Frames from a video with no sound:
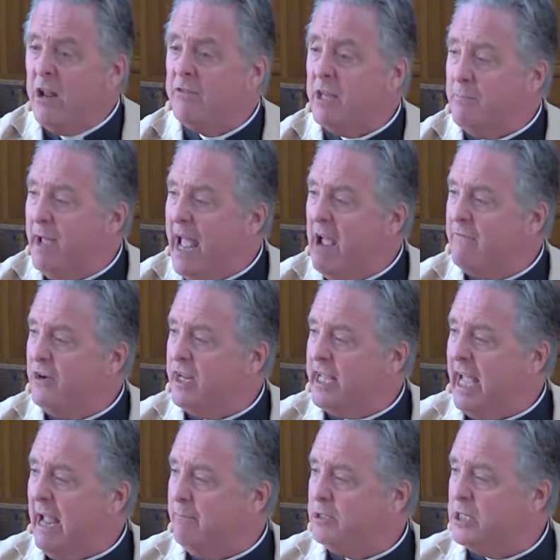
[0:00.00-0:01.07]
of them ever
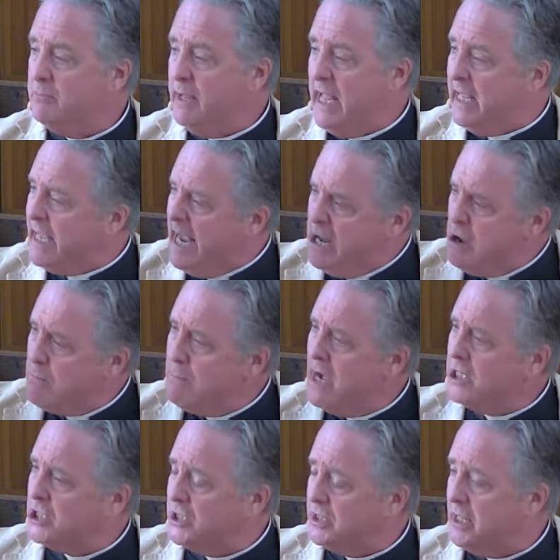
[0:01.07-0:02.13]
came to be. Can you
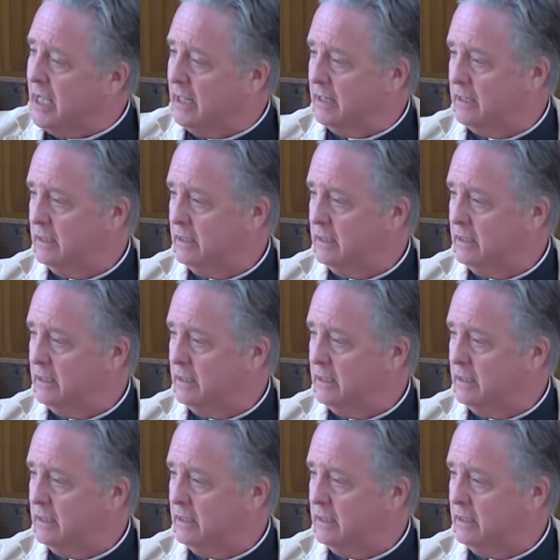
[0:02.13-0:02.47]
imagine that?